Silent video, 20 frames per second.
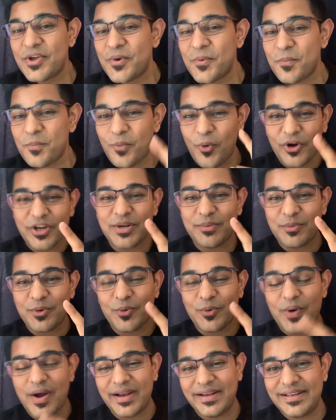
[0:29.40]
Point number
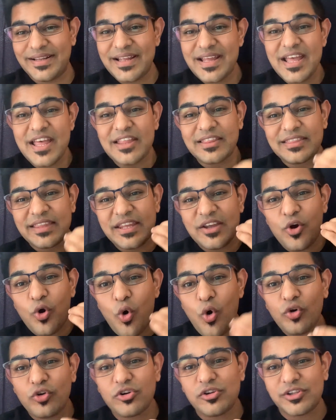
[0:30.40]
one. The
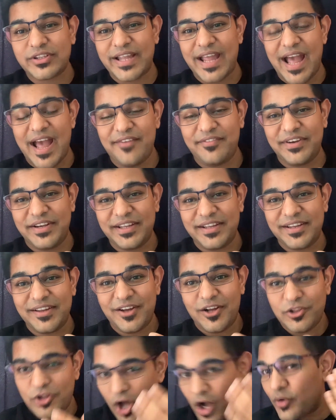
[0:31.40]
oral cavity,
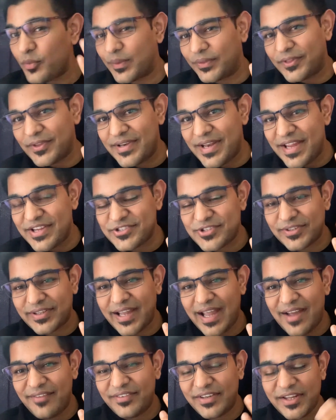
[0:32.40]
along with the nasal
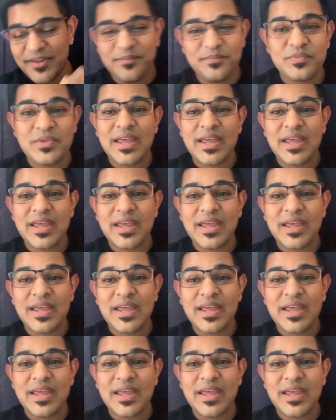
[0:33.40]
cavity,